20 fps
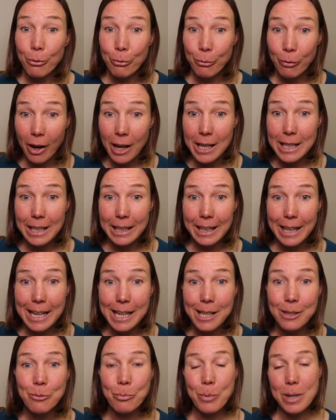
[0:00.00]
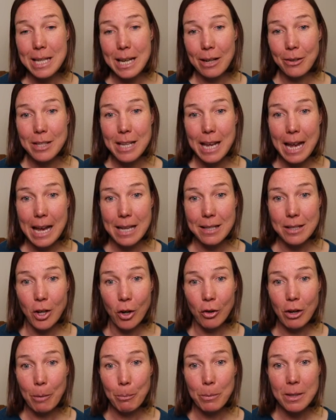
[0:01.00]
Finally, we're down to
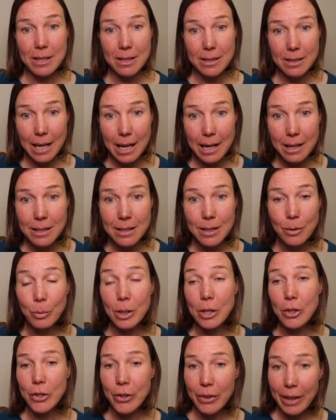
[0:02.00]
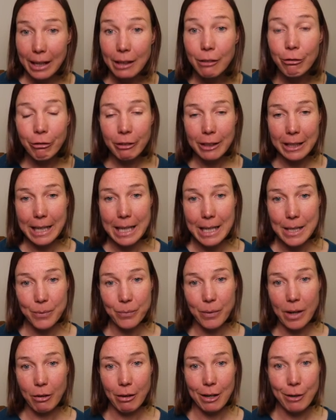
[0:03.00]
SRM6, which thankfully is
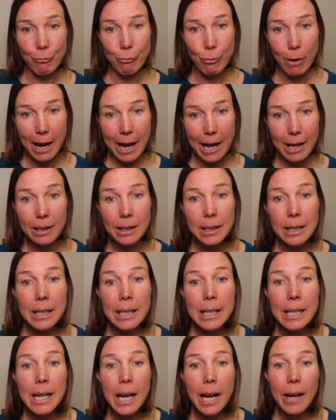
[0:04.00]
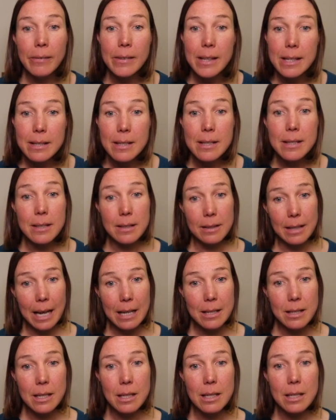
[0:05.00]
very rare, and this is
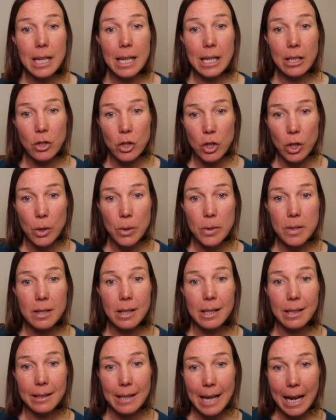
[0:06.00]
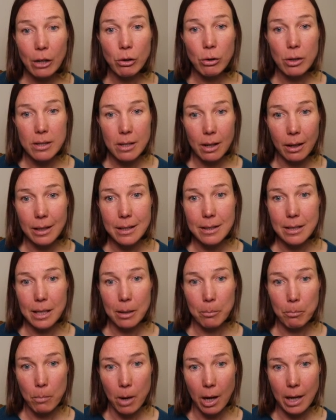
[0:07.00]
statin-induced
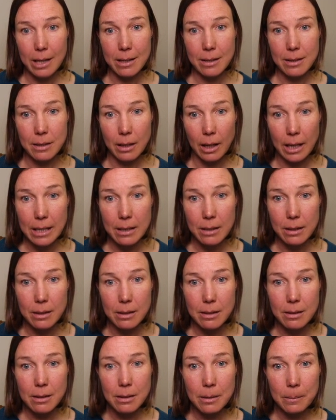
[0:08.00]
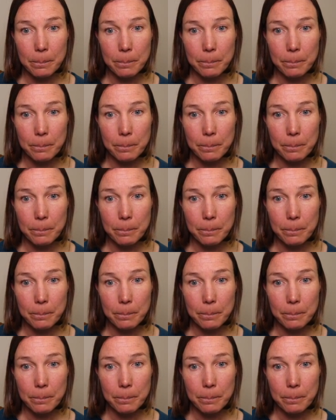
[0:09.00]
necrotizing myositis.